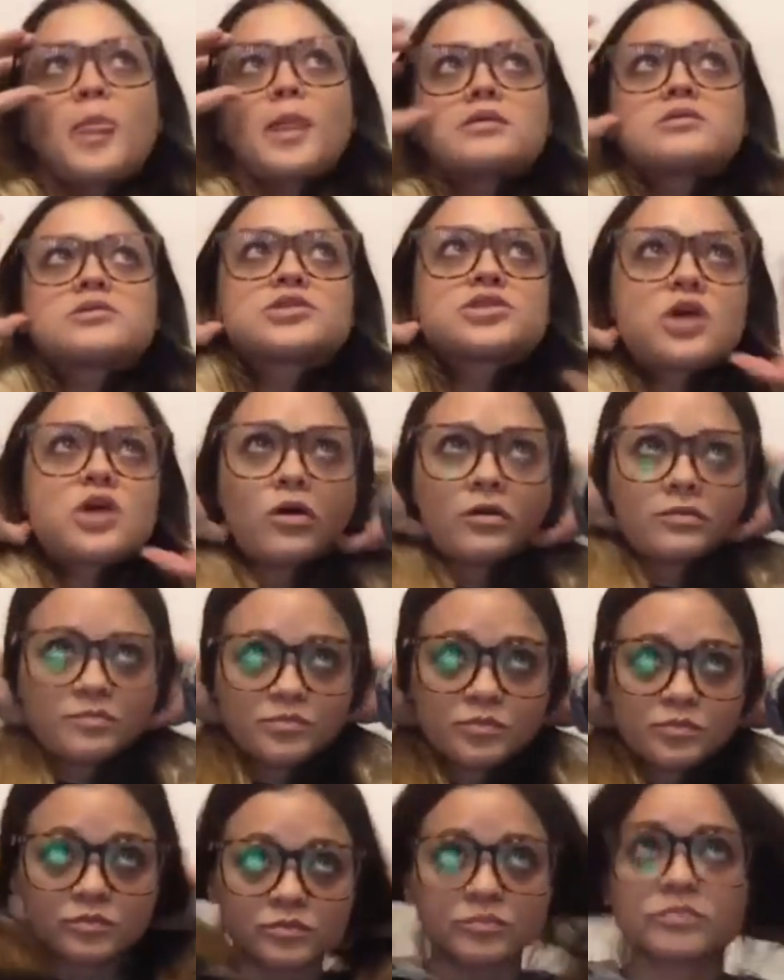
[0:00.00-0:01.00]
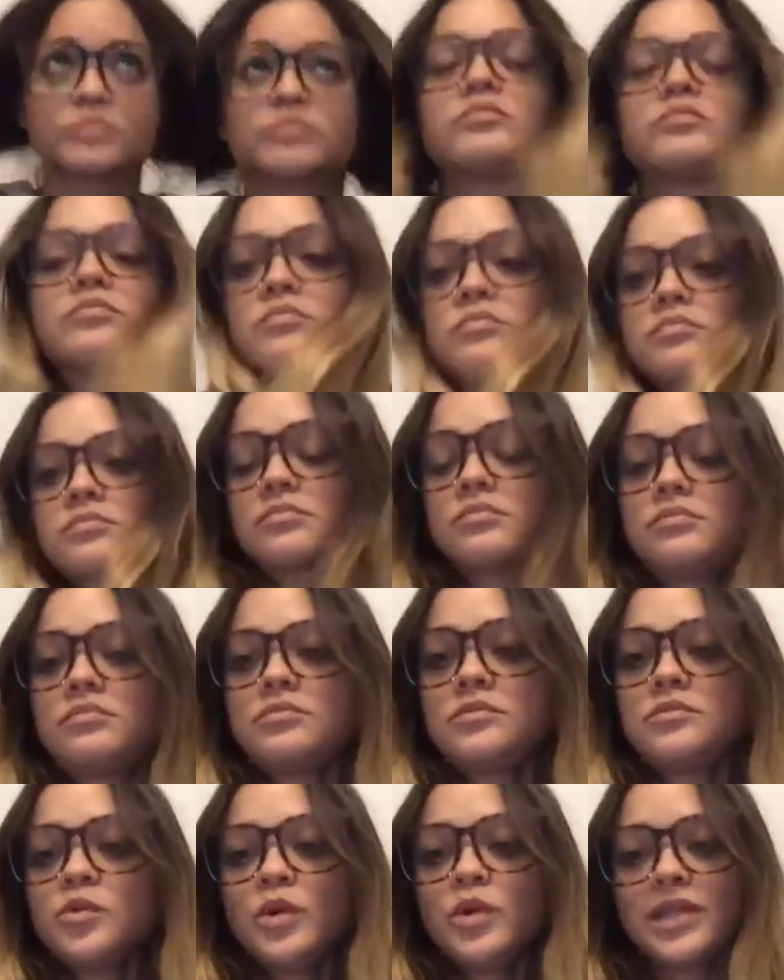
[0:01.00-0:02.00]
so
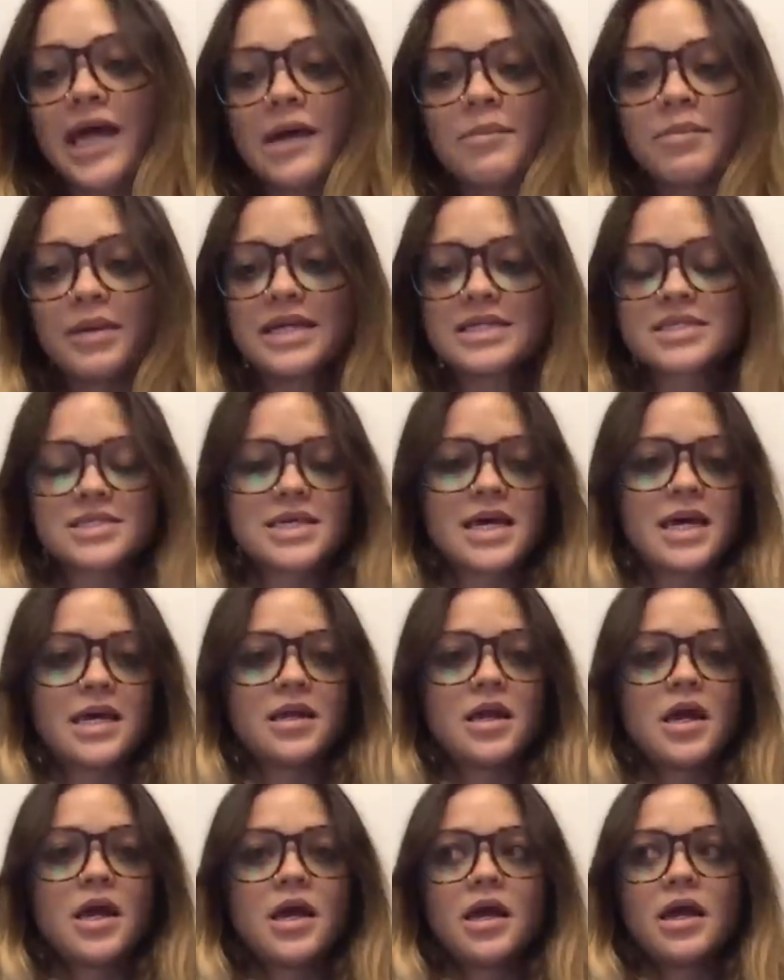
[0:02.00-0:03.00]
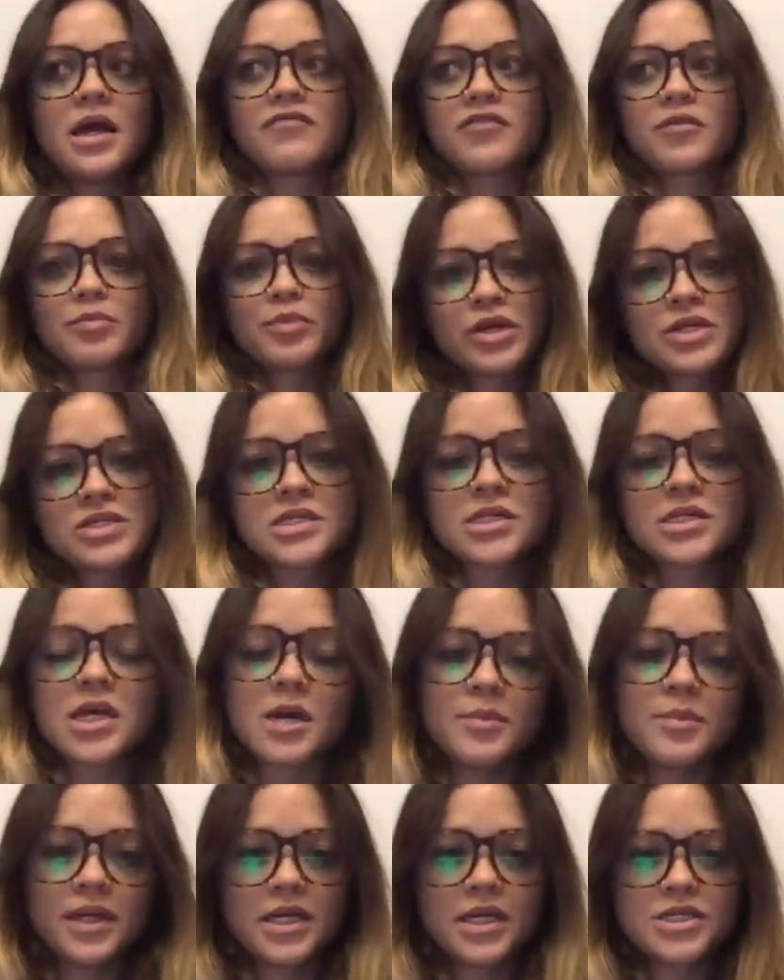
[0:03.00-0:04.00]
with that being said, if the person
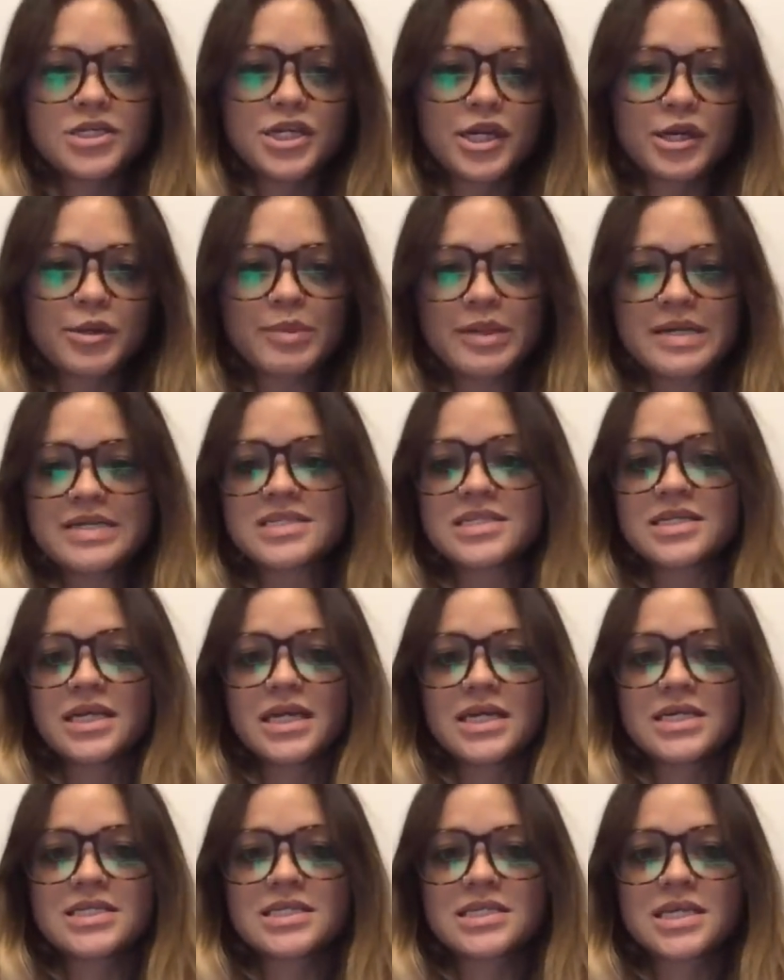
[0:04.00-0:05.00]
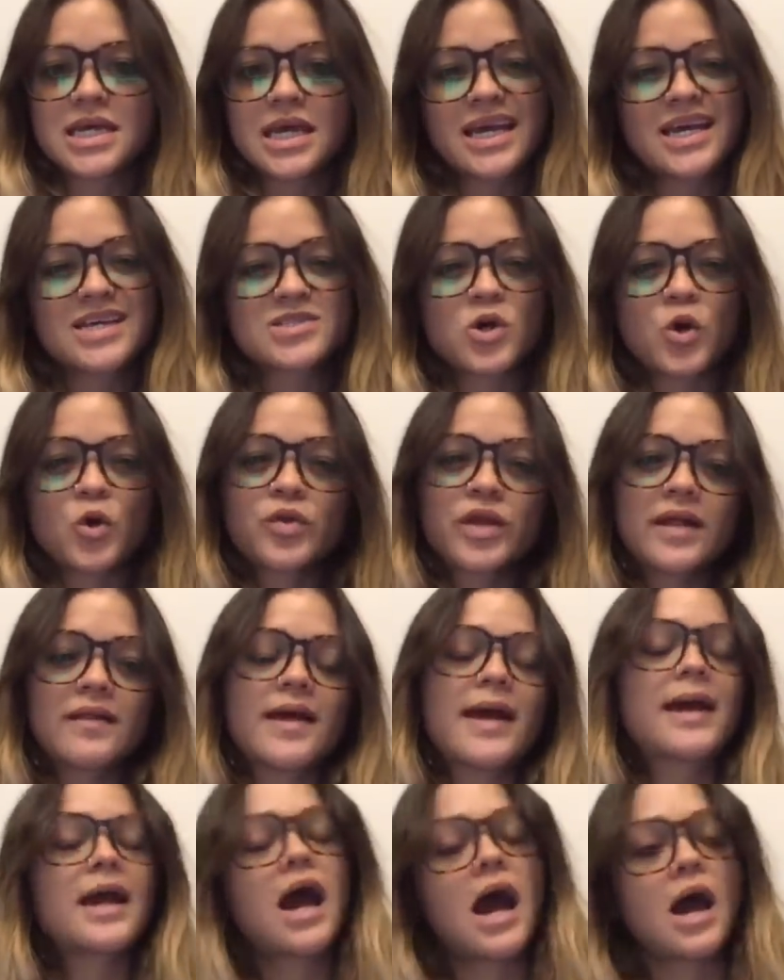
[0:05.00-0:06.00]
coming into your business is only
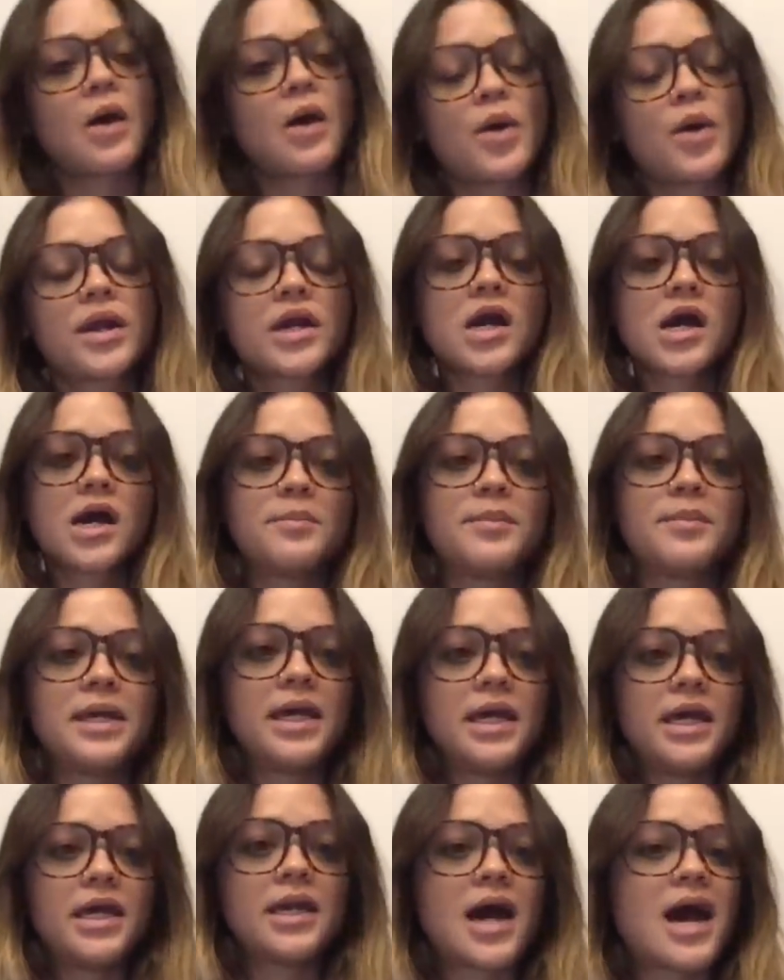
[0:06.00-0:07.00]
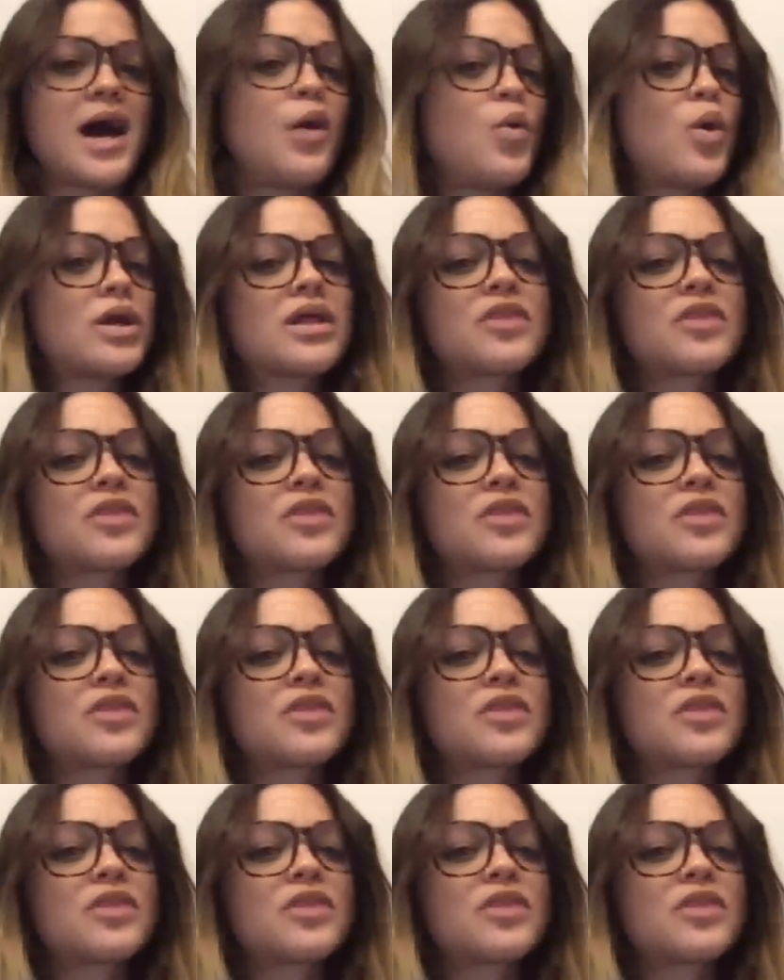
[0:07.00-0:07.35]
like, I want to come in, I want to